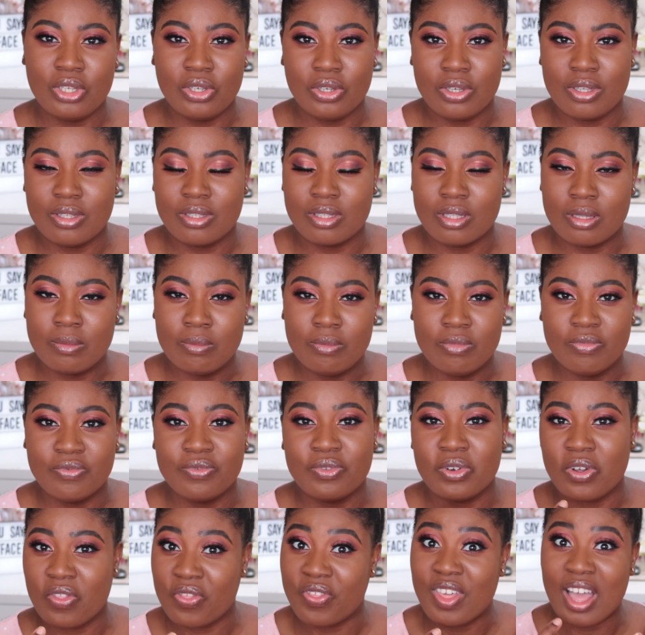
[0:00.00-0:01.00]
use them
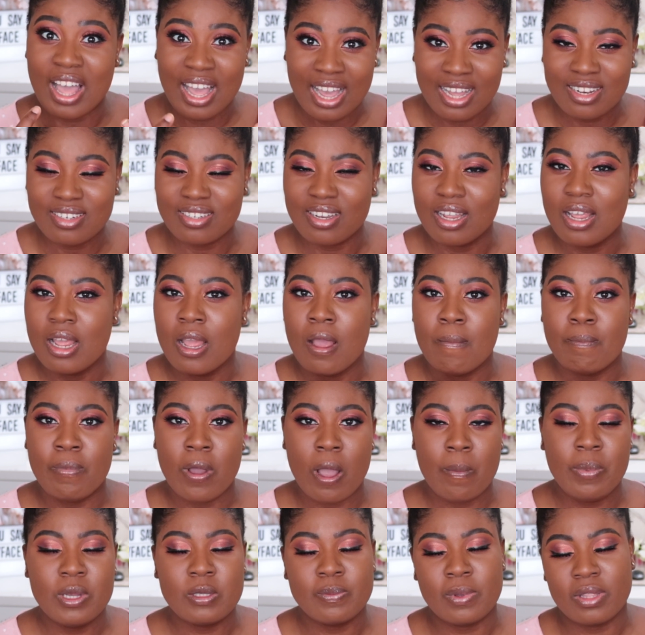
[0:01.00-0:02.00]
for that
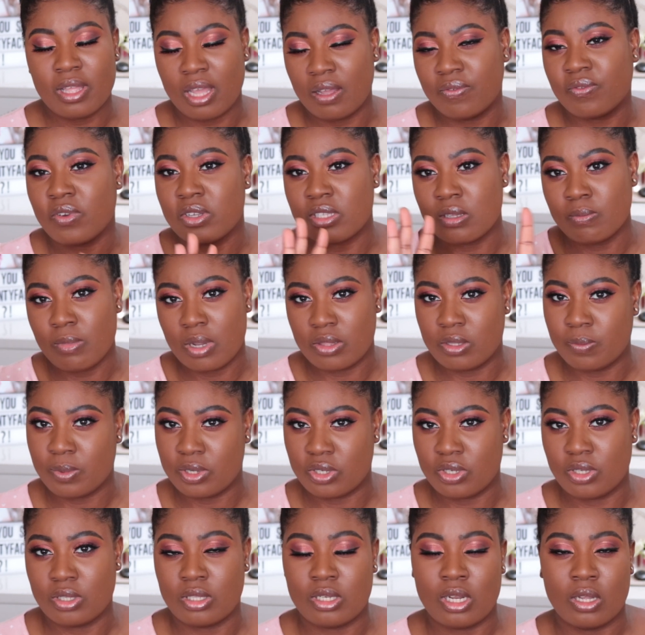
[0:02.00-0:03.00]
purpose, but I've got some other
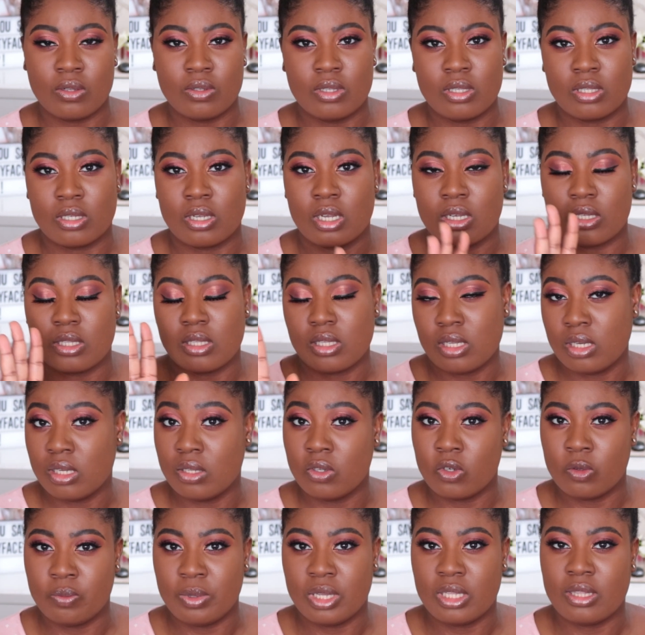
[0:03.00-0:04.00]
brushes that I'll discuss in a
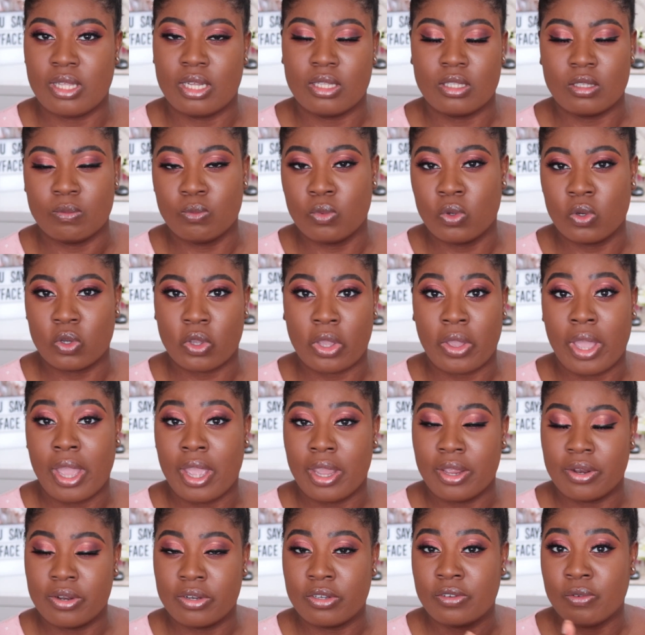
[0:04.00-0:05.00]
little bit that's more
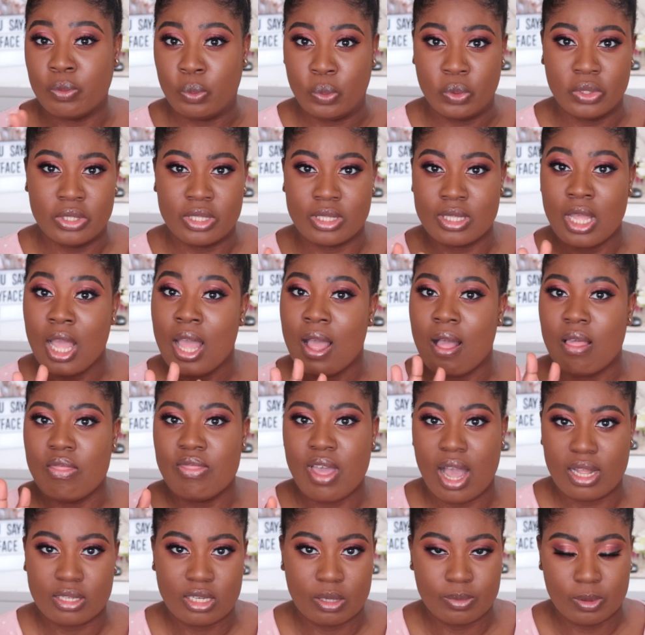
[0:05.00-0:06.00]
catered towards
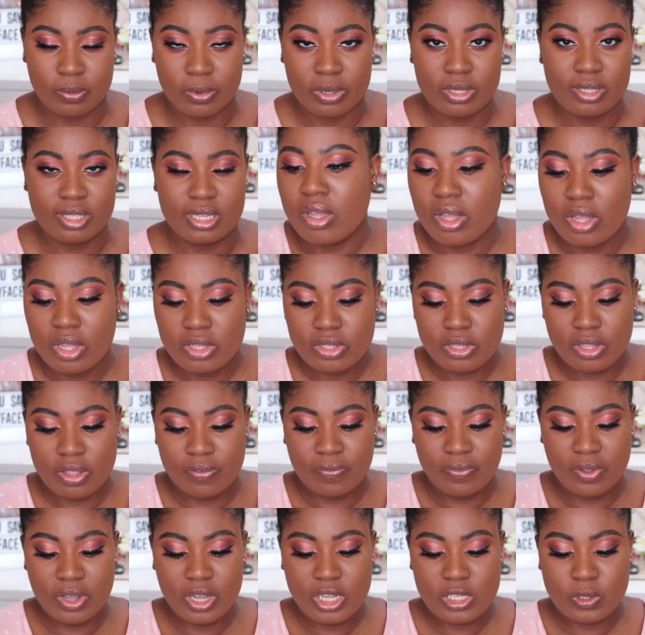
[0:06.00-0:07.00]
that type of bronzing. So the
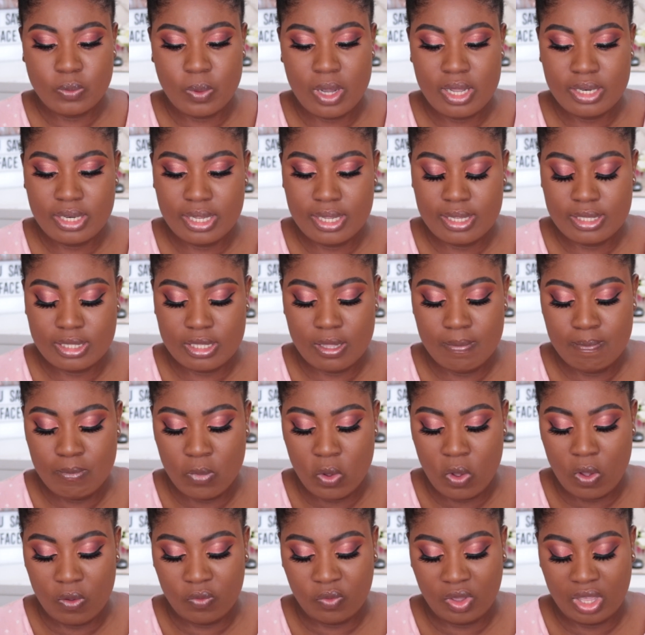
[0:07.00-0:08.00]
first one is the
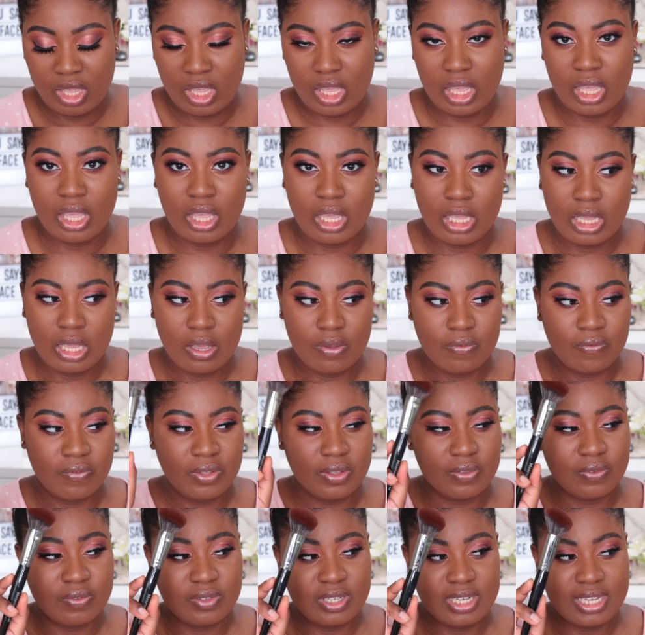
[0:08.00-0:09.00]
Morphe
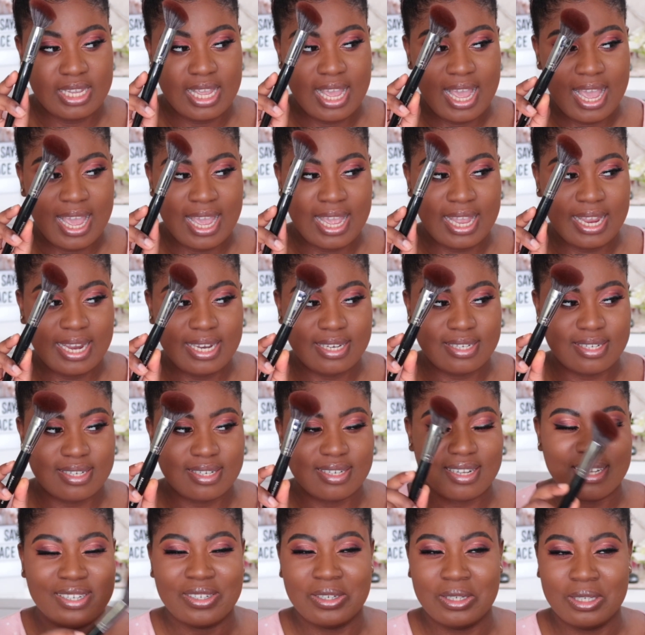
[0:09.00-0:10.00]
E58.
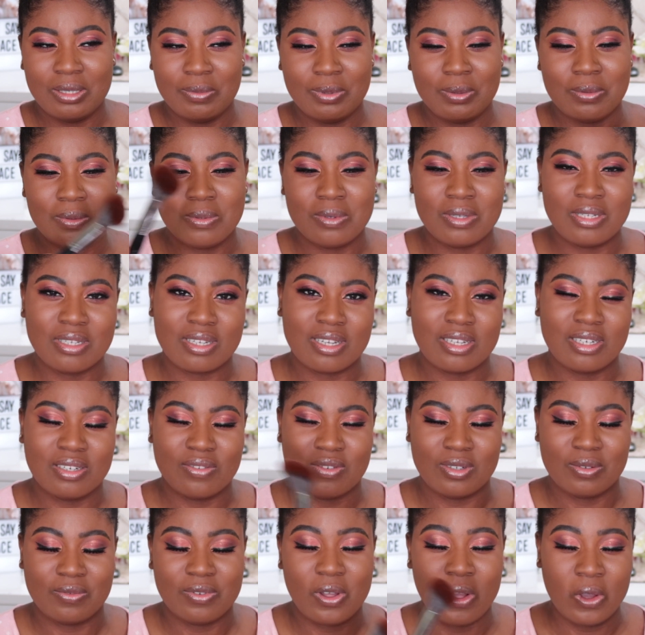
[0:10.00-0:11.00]
I know people are kind
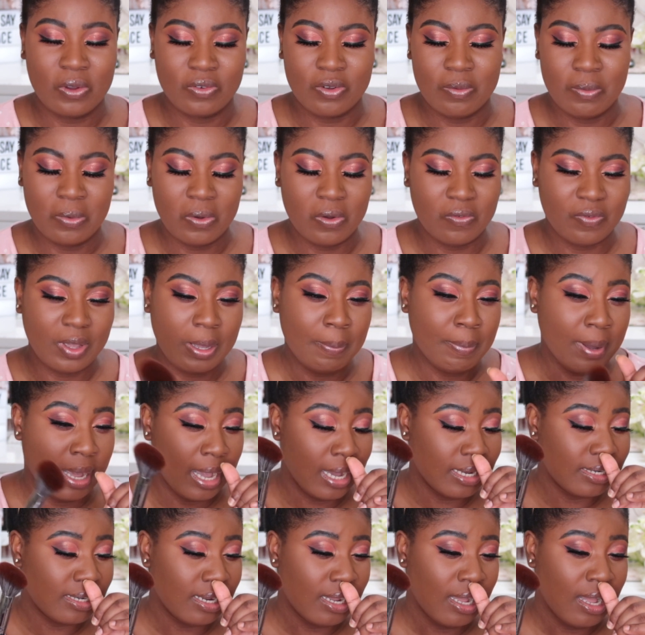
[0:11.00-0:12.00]
of over Morphe,
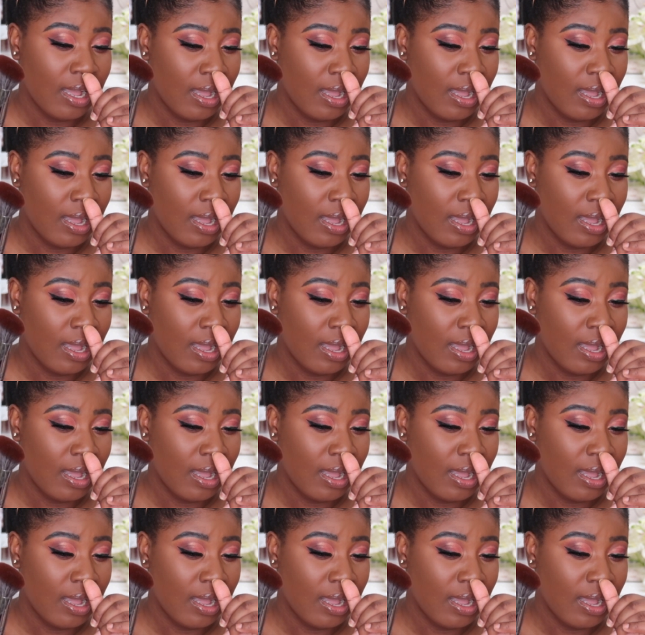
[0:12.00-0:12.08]
but